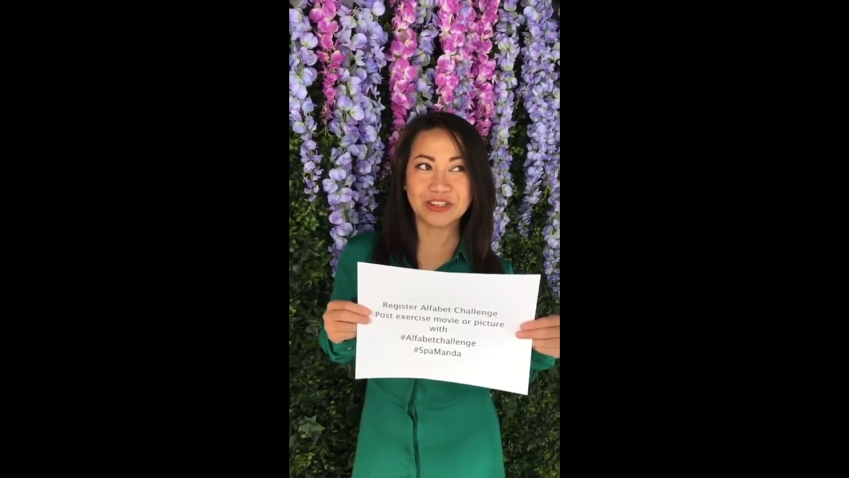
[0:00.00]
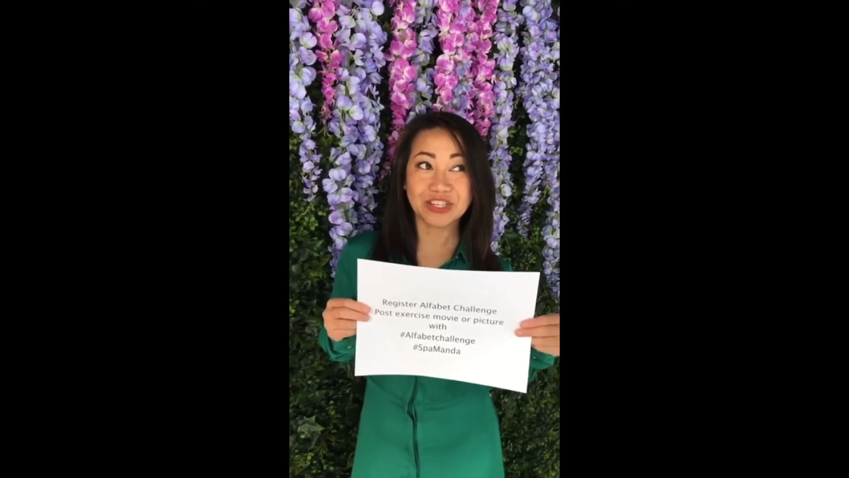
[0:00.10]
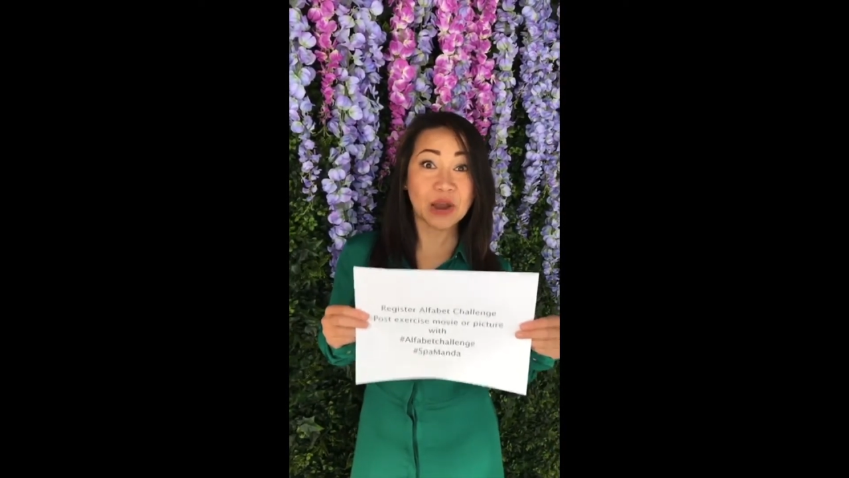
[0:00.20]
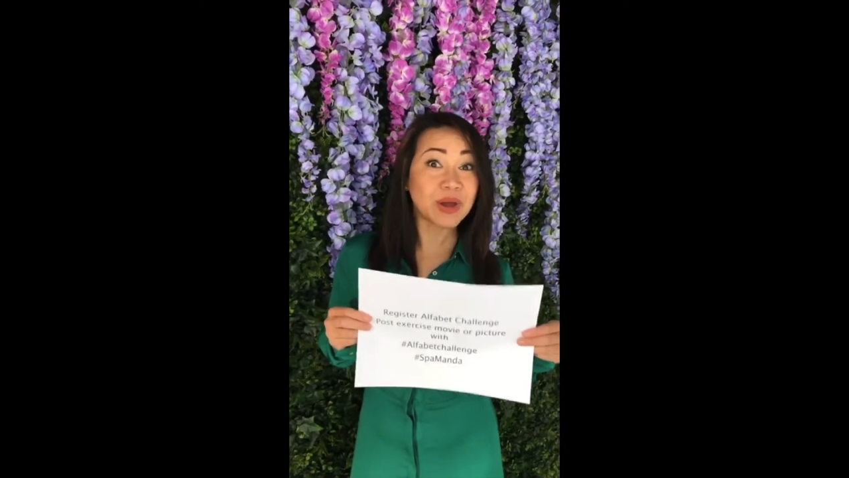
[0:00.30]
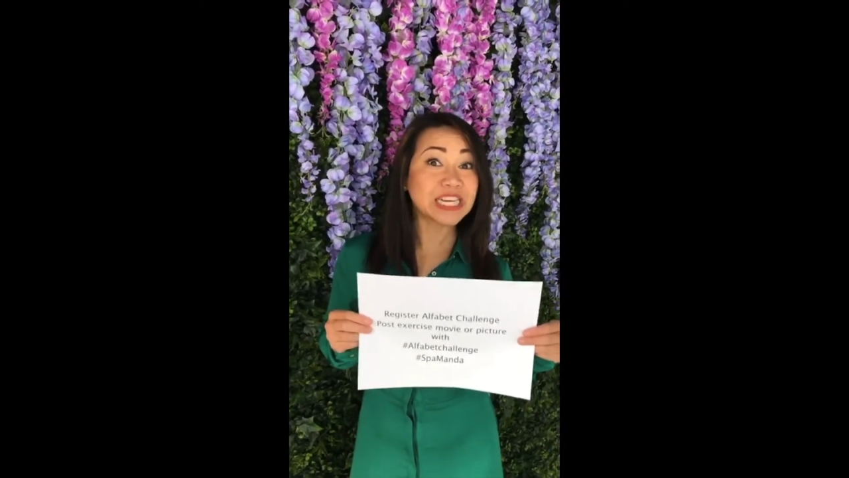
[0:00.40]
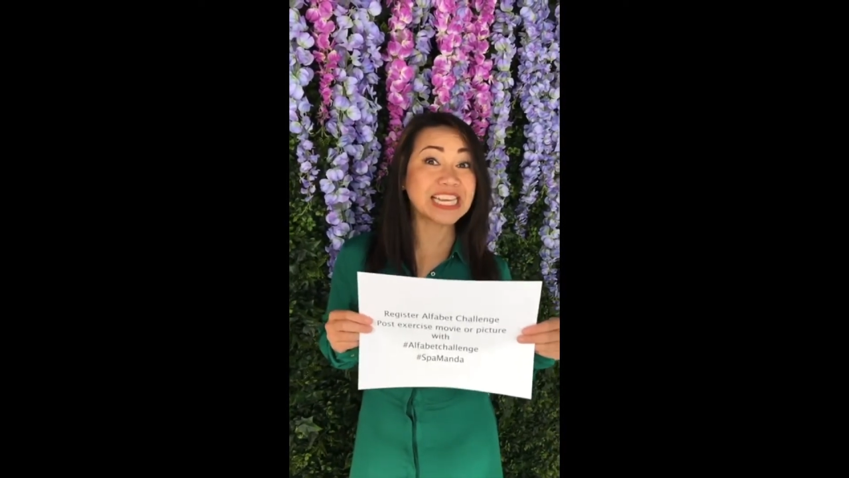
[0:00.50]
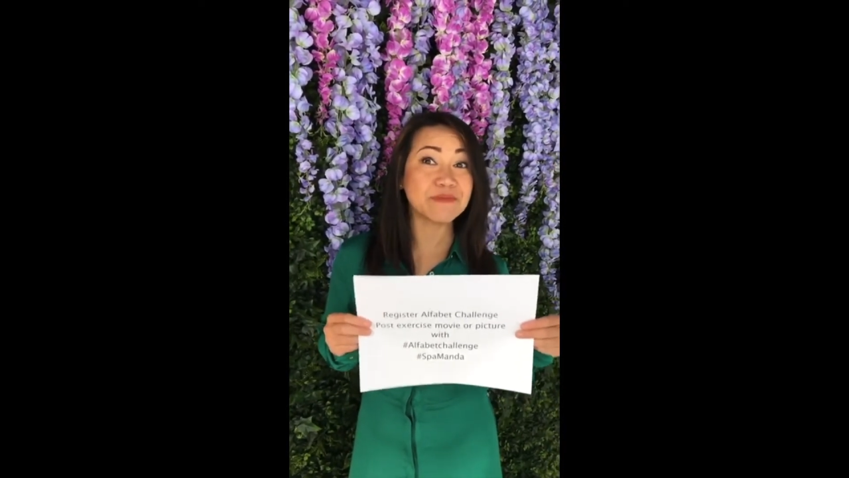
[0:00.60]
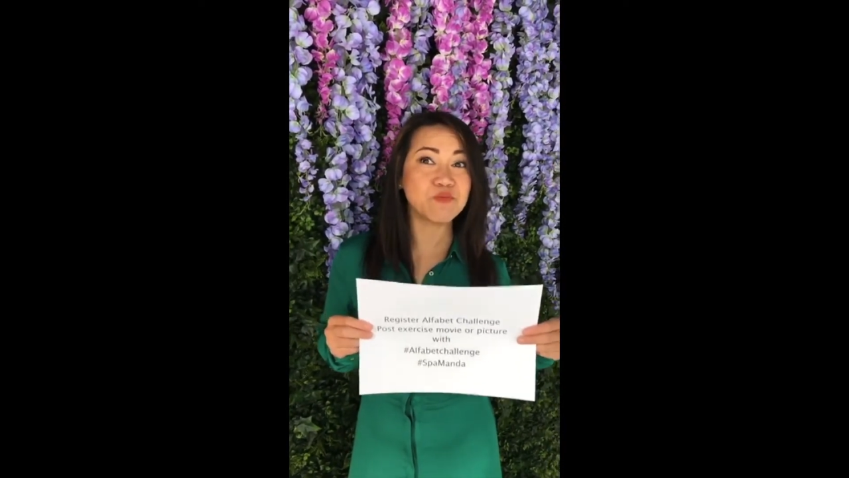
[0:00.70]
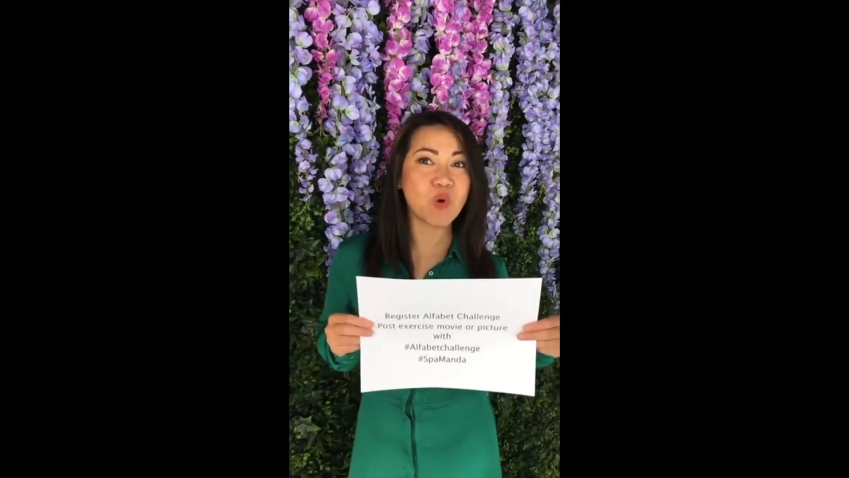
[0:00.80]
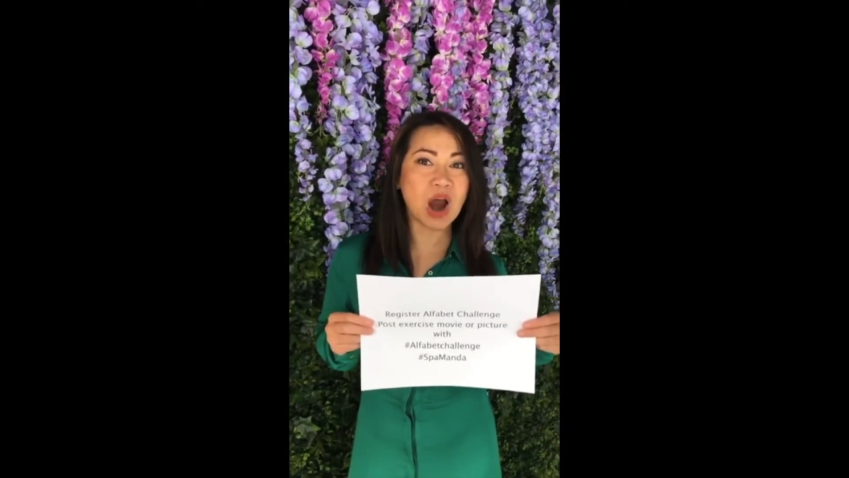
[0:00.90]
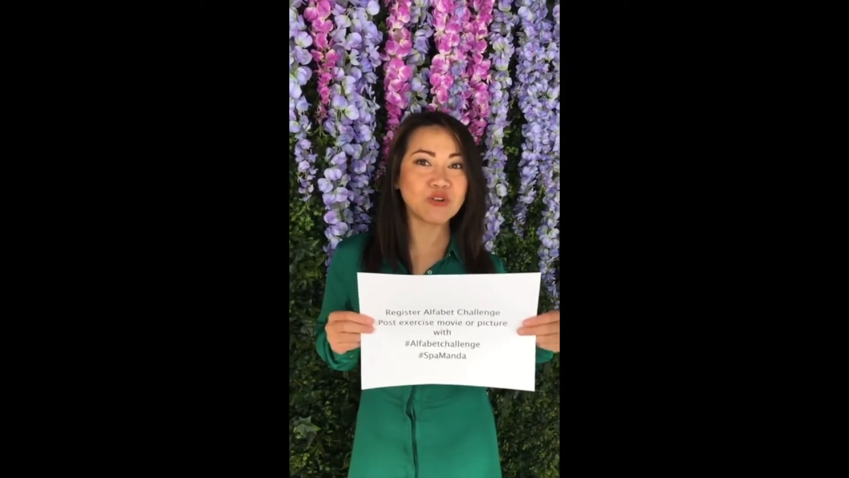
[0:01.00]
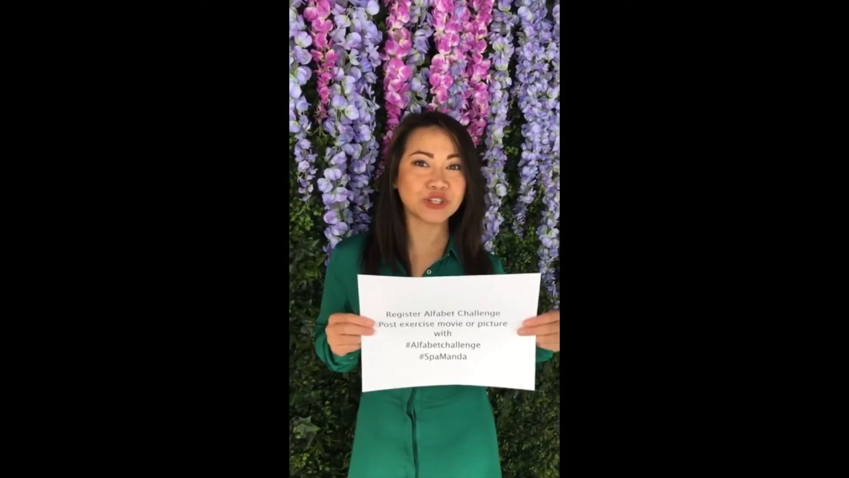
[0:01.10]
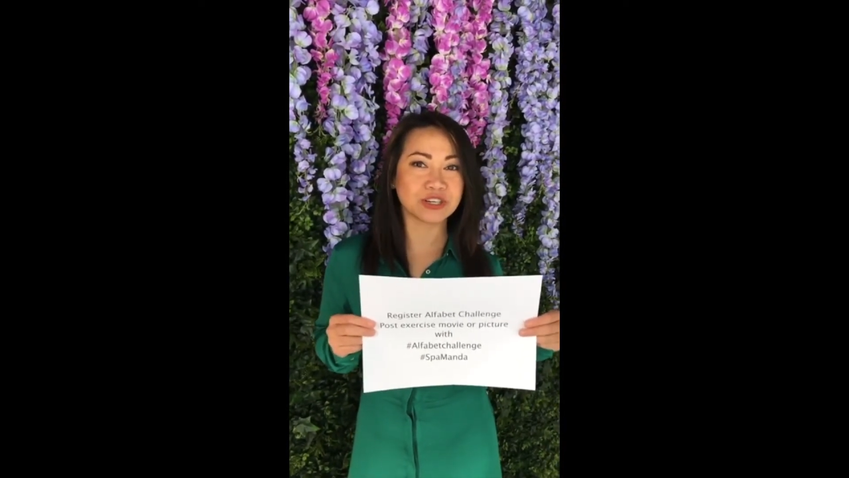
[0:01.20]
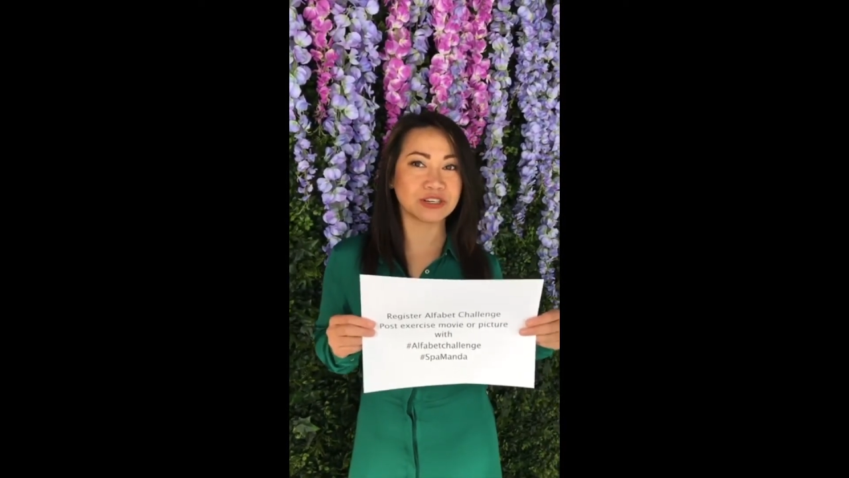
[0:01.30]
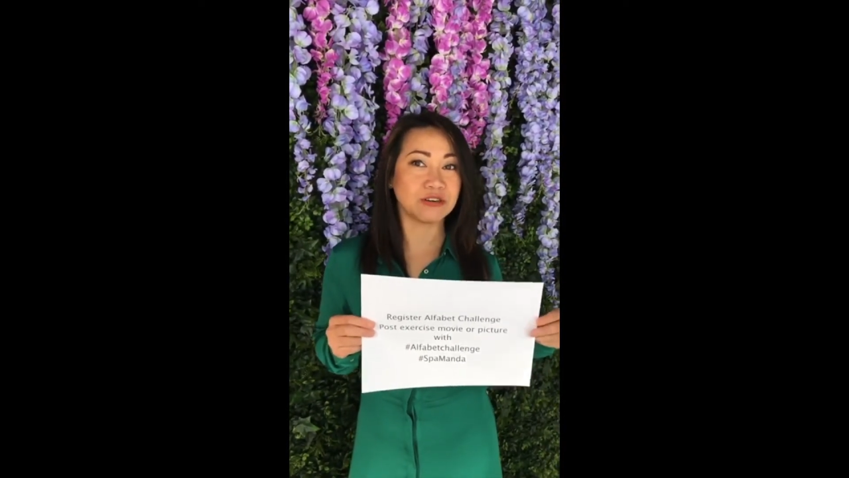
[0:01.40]
seven gift
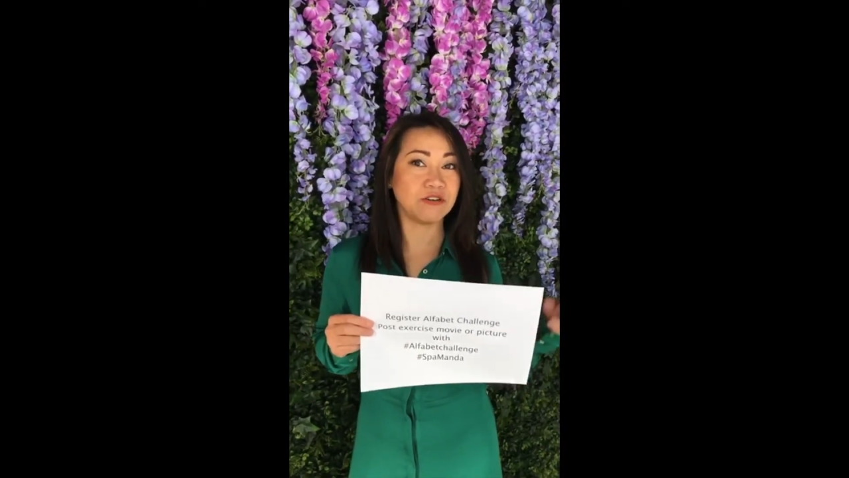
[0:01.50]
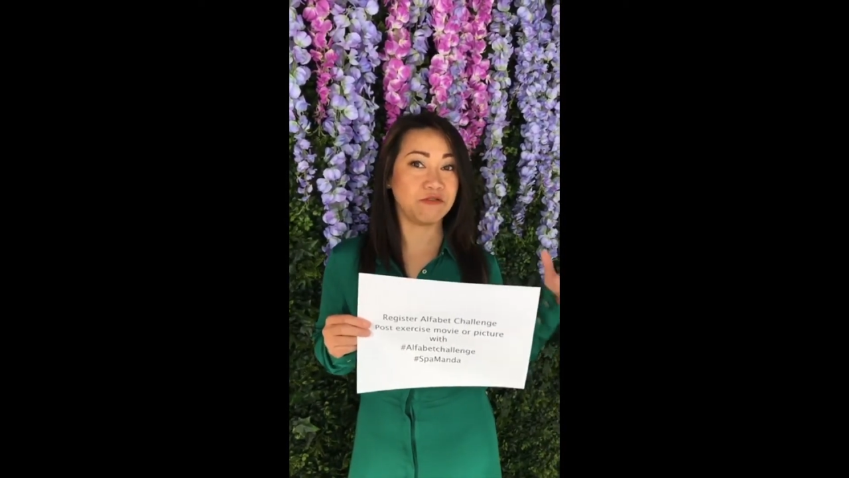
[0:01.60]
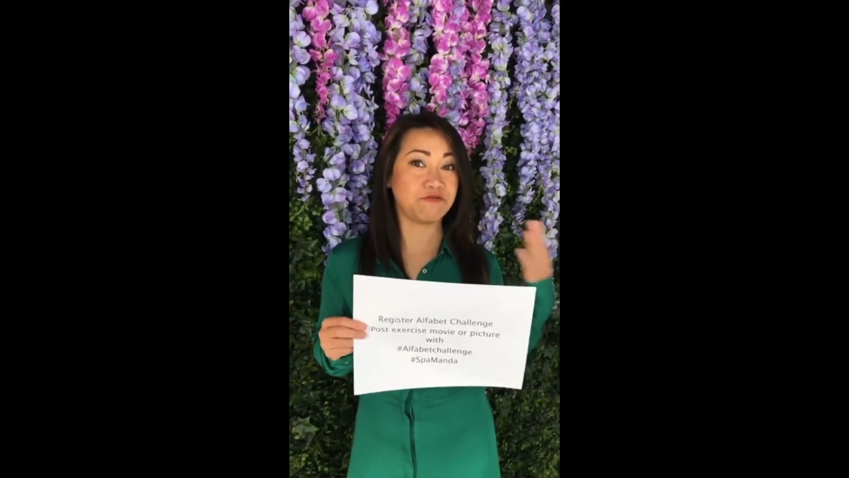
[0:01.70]
voucher